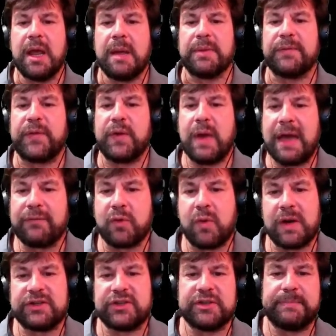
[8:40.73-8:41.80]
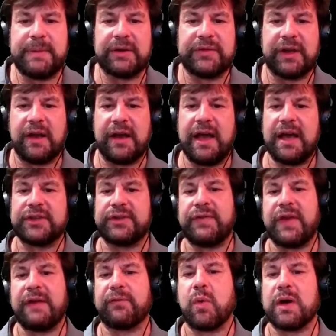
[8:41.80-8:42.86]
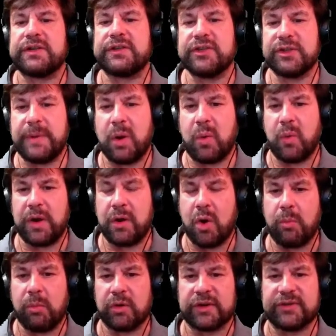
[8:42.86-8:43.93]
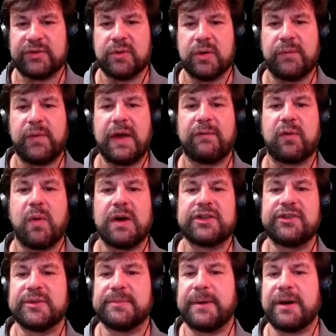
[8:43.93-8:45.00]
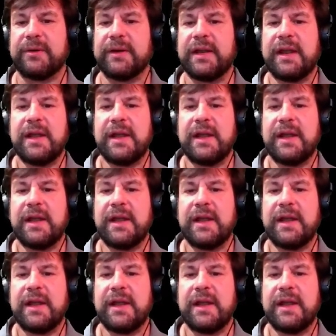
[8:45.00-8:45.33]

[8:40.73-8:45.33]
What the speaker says: but if you have questions about the class, if you have questions about when homework's due, if you have questions about